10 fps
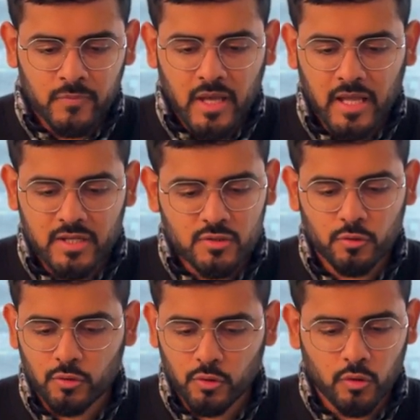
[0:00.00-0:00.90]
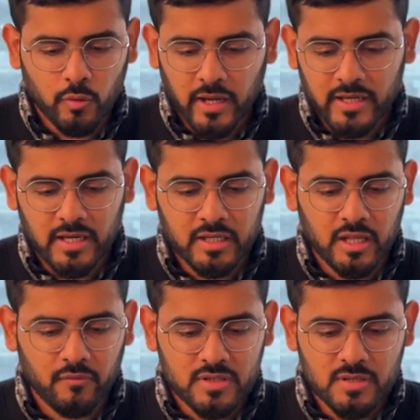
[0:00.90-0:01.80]
And it's going to go ahead and
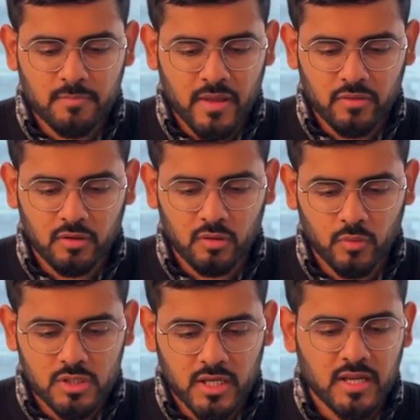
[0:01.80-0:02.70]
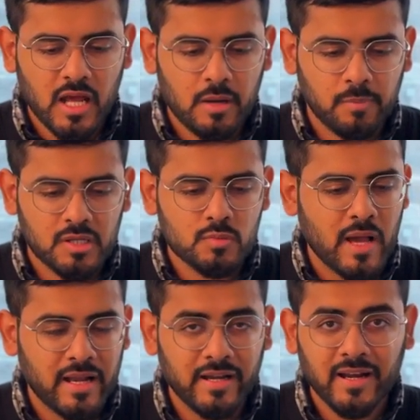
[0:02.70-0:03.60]
give us a method which can help us
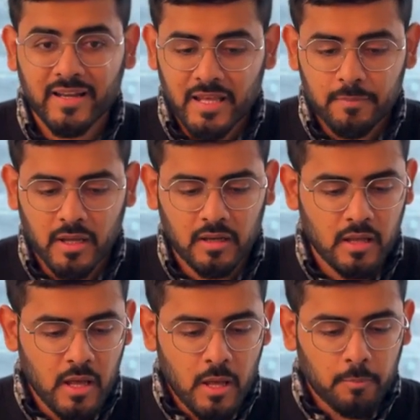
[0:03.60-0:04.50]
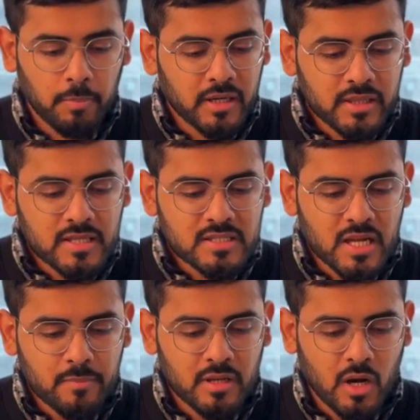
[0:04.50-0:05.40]
validate email. But this
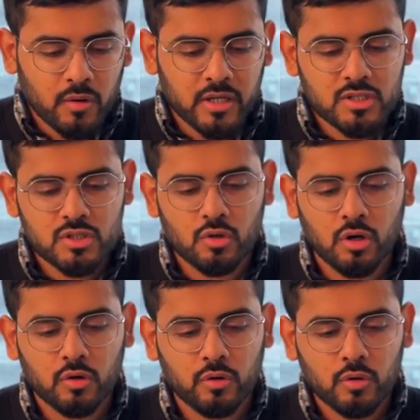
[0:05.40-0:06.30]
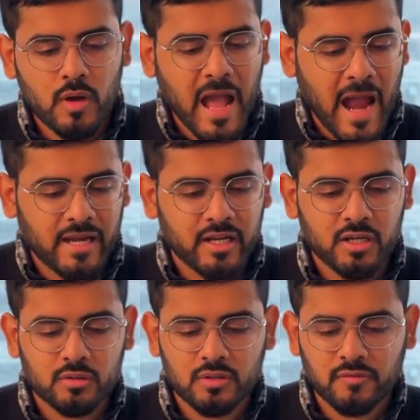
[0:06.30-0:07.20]
time around, it's not going to add it
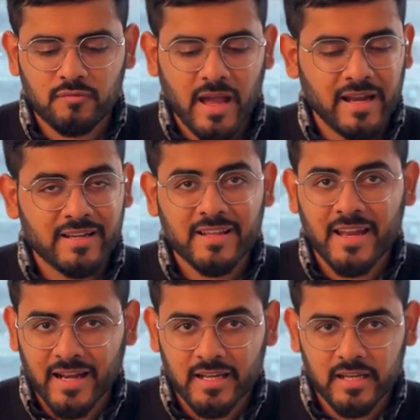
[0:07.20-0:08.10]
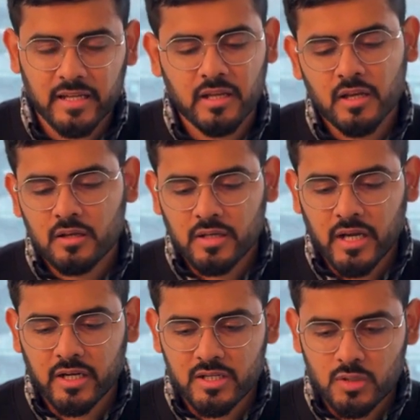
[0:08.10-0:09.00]
to the file directly, right?
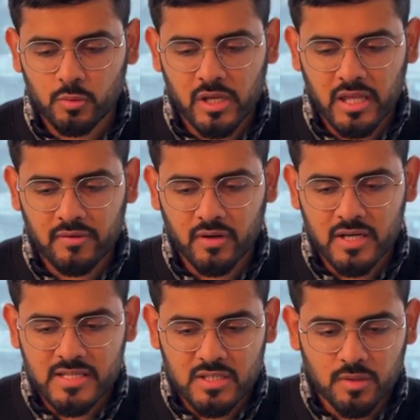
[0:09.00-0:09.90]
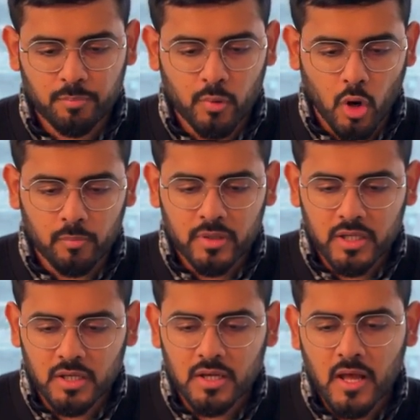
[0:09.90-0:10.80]
It's only giving us as a prompt
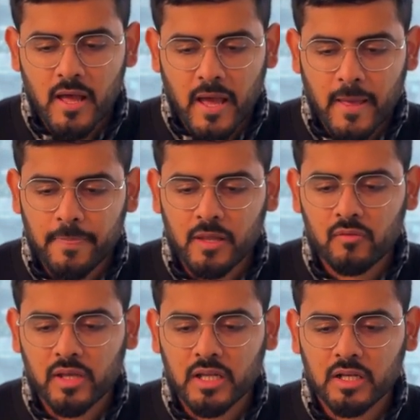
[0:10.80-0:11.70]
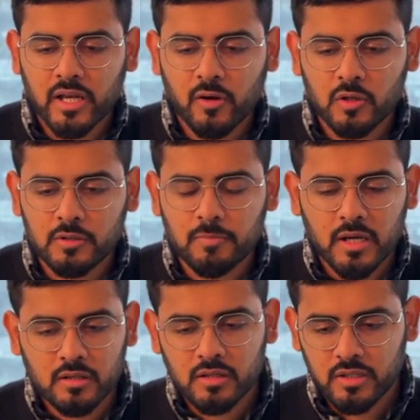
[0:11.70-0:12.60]
here. And then we can click on the
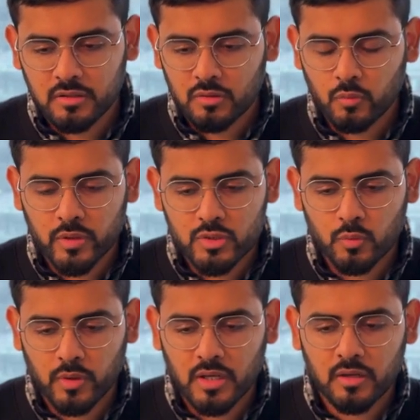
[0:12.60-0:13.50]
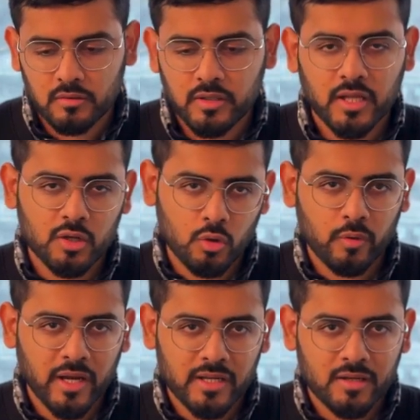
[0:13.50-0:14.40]
button here, which will then go
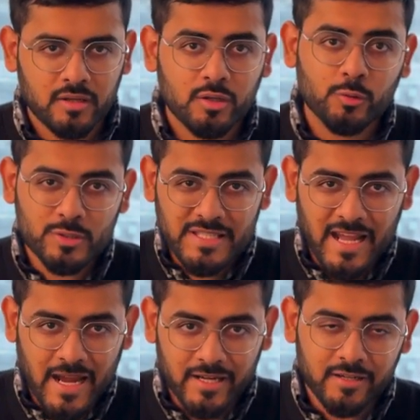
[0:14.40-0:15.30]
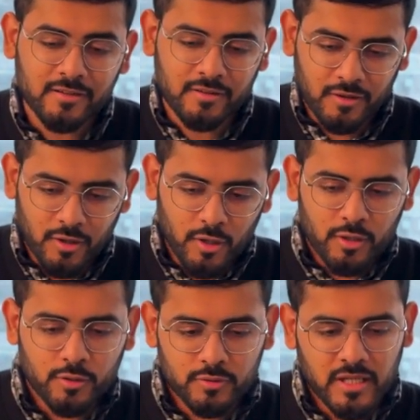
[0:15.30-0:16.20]
ahead and use the editor
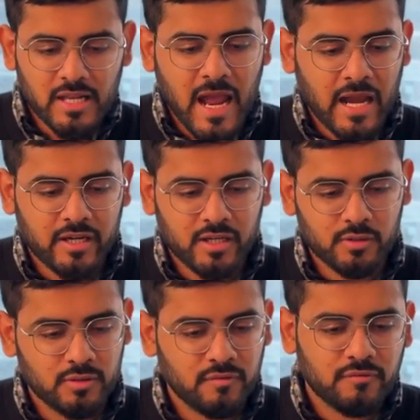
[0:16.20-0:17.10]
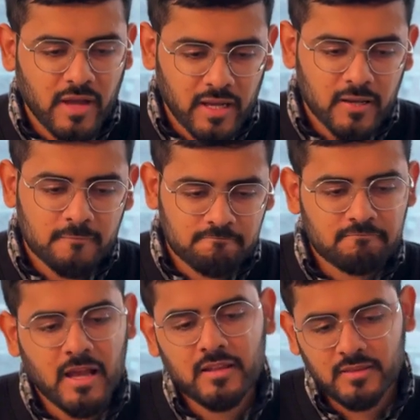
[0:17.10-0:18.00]
to then add it to the file.
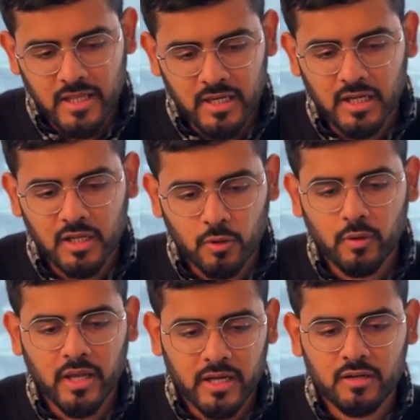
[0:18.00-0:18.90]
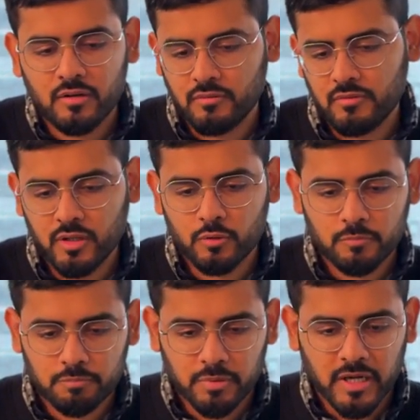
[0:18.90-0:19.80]
And then it'll go ahead and,
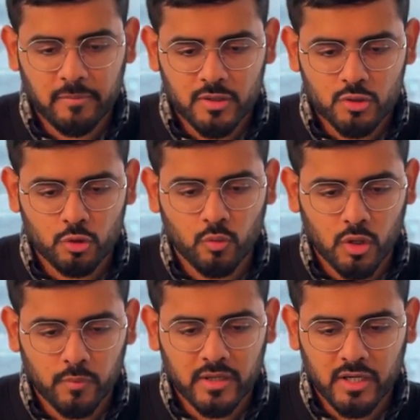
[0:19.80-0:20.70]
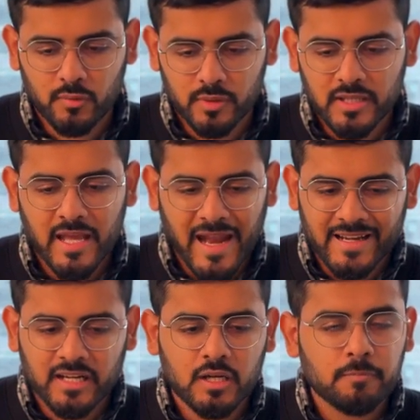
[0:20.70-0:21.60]
pretty much do what we did with the
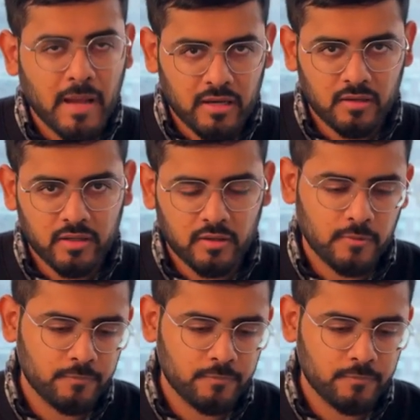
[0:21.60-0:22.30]
edit panel here.